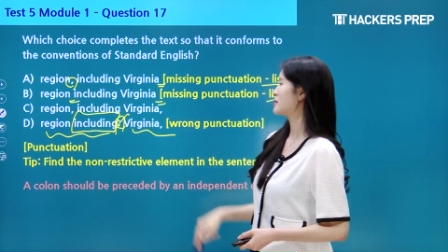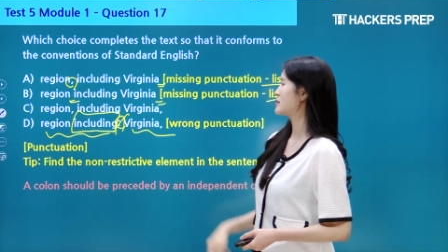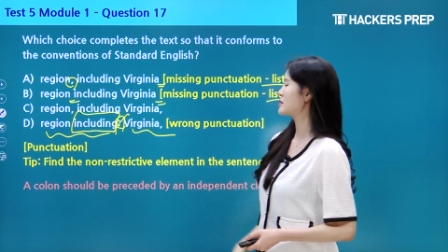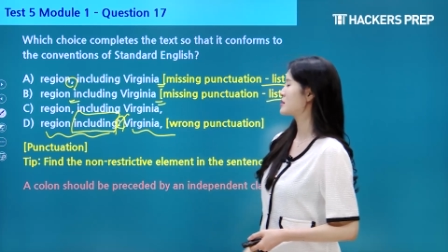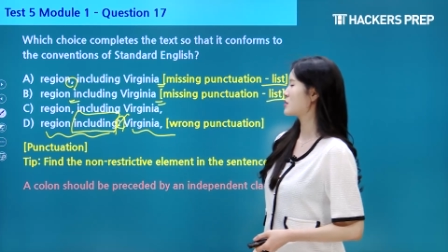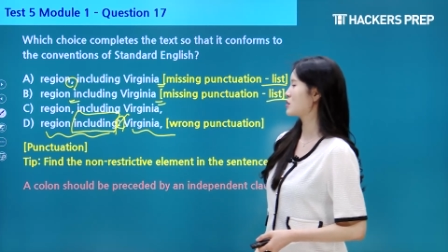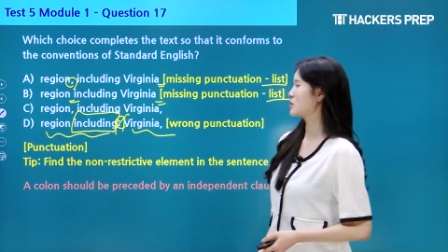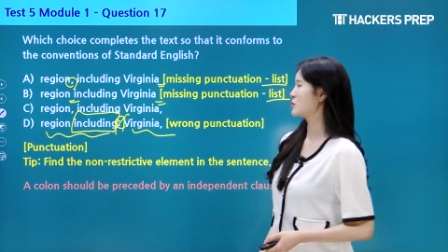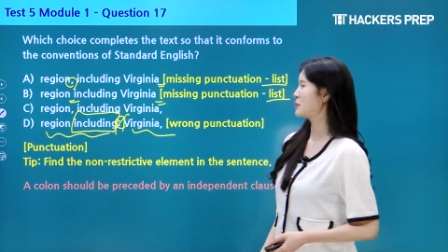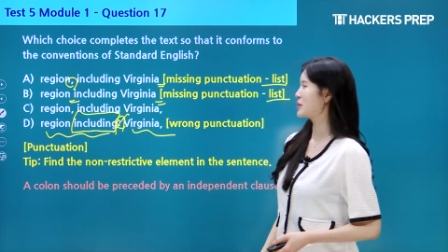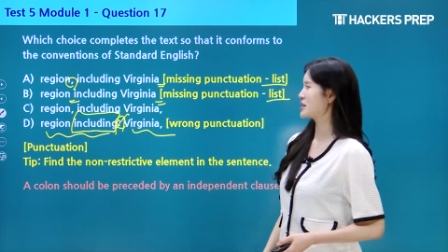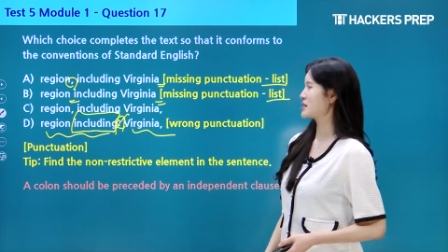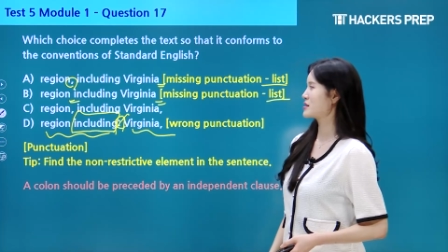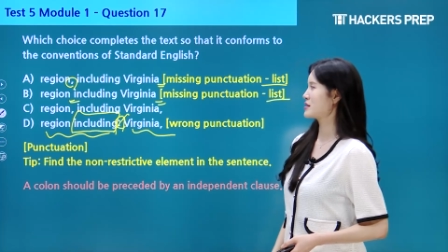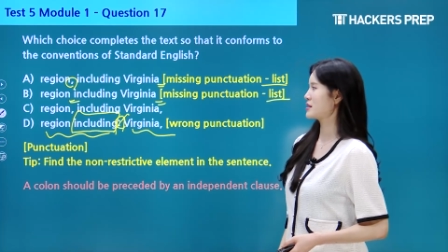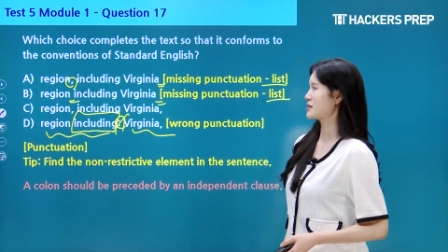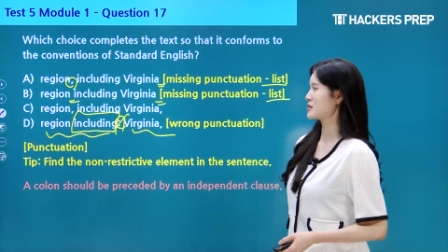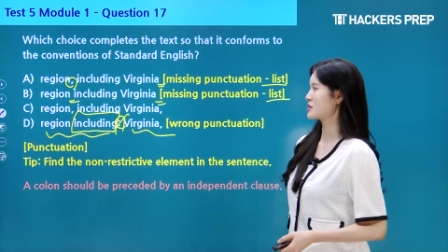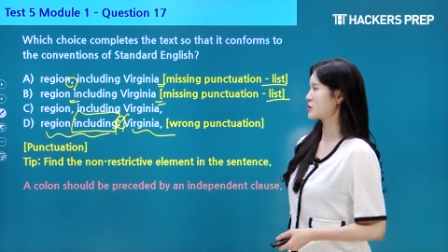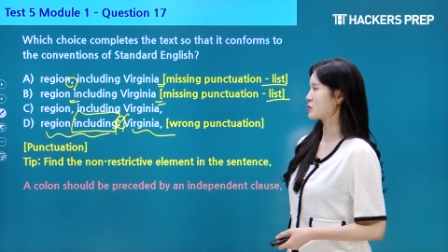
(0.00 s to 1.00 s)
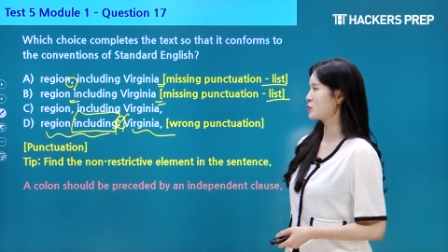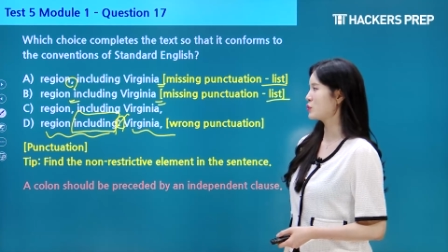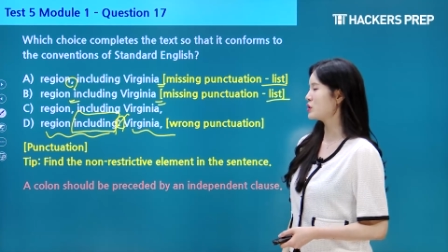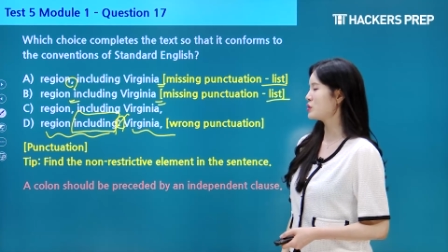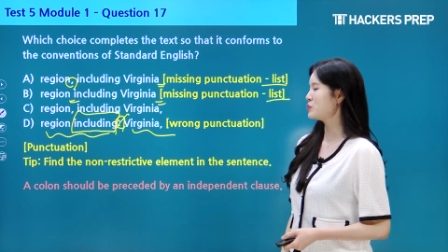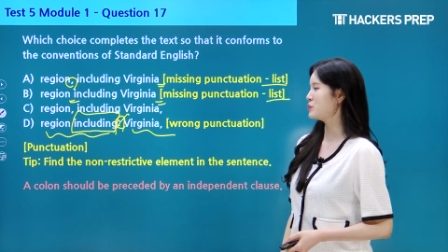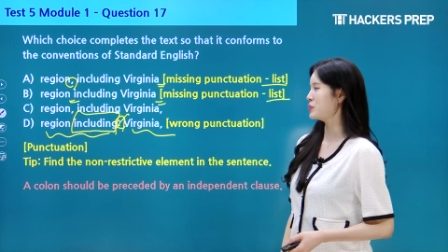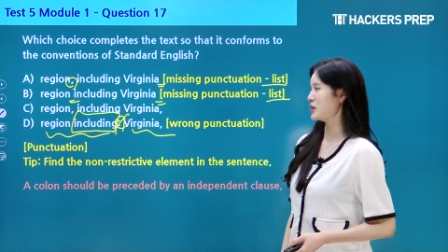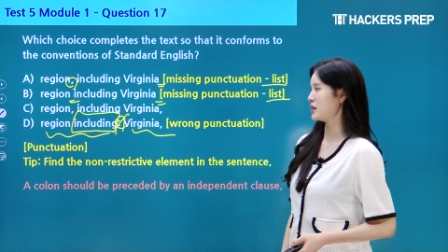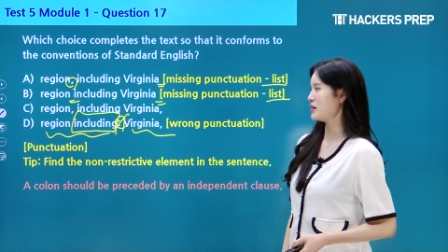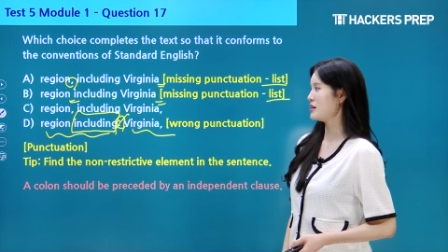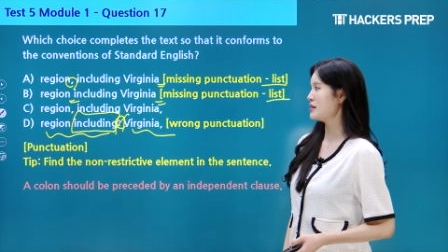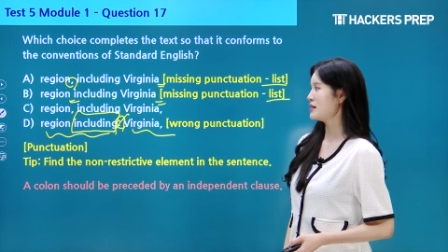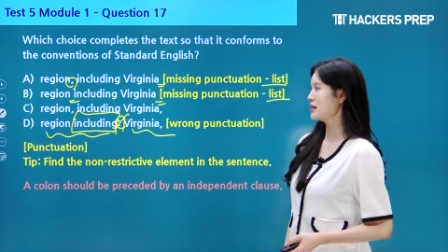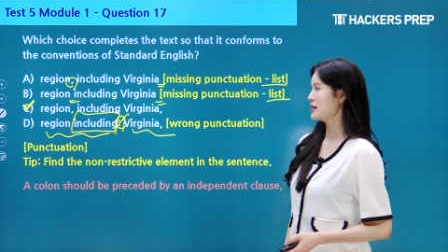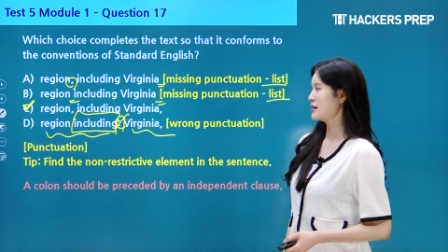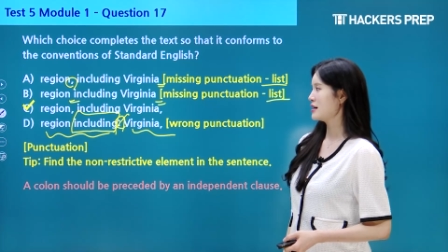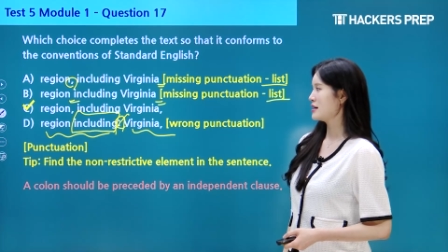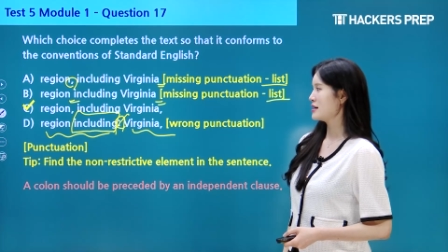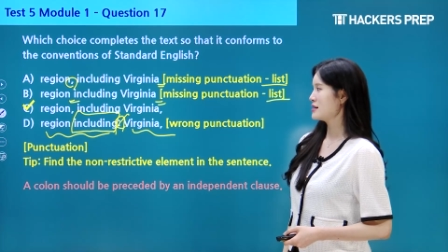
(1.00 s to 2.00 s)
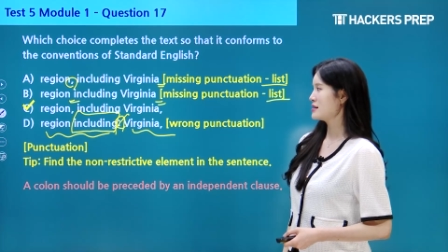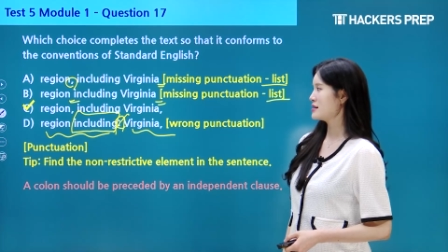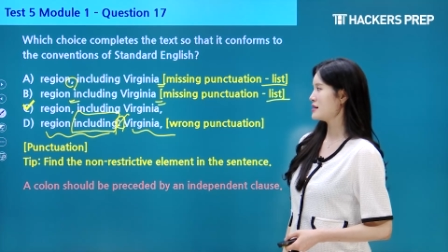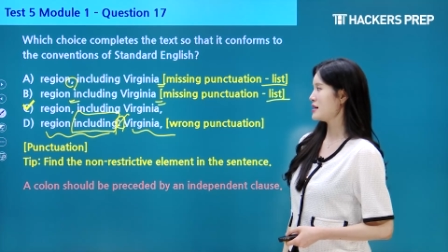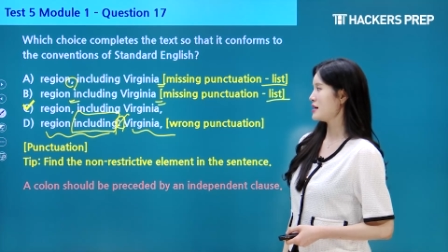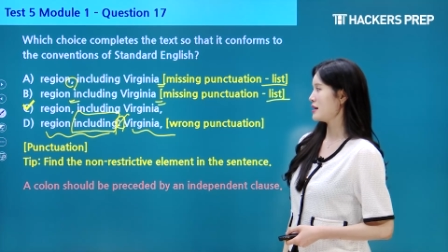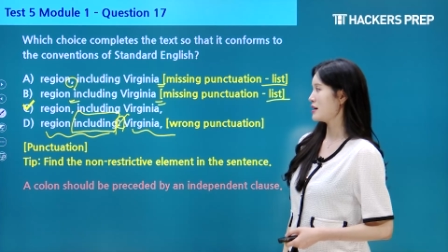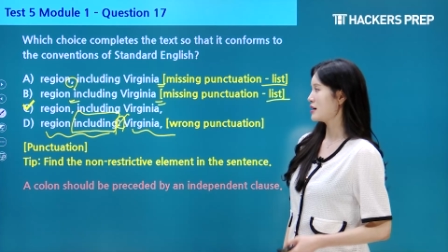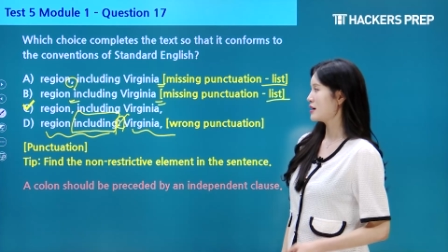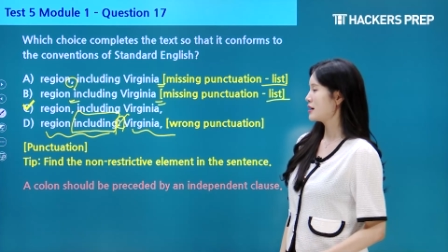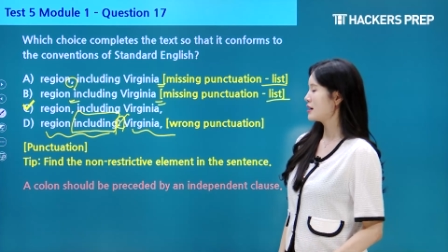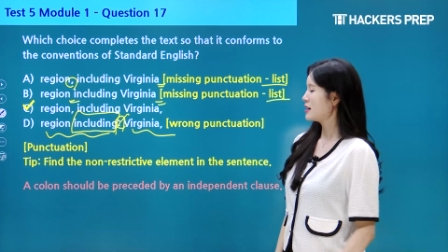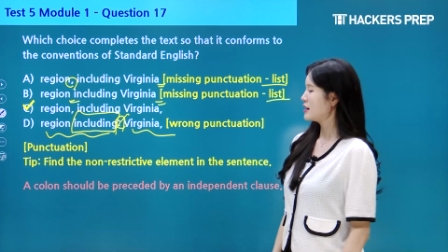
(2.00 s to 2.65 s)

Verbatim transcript: So the best answer would be C.